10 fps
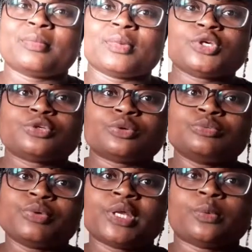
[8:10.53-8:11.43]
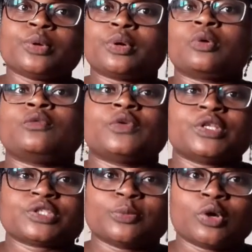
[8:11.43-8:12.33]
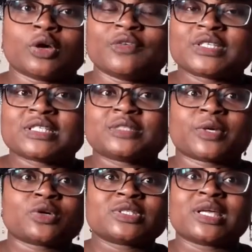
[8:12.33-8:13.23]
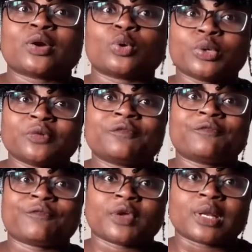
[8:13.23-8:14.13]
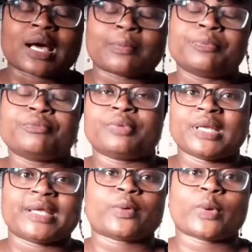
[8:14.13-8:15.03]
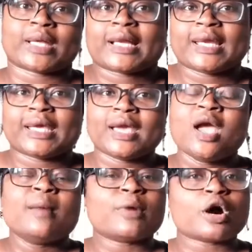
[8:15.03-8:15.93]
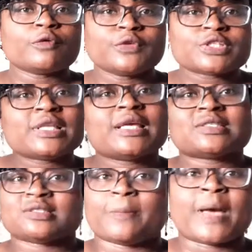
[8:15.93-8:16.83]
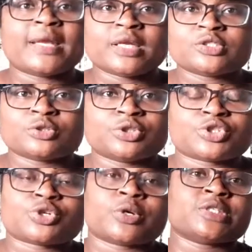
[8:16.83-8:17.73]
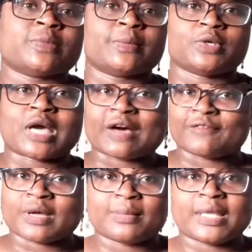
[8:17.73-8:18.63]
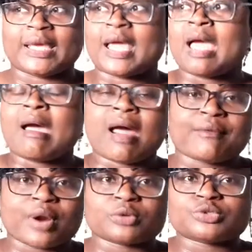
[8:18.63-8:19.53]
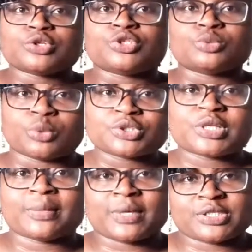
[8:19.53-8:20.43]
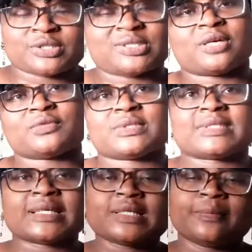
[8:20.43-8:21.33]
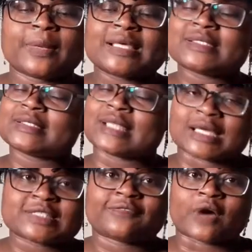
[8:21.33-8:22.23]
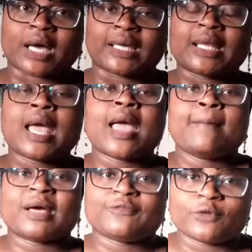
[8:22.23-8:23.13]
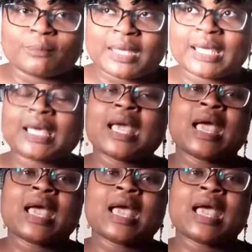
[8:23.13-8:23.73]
You don't really want to go for the small offices because they're going to fill up really quickly. But obviously it's dependent on your choice. Maybe you have family around, so you want to limit yourself to certain places, that's fine. But for me,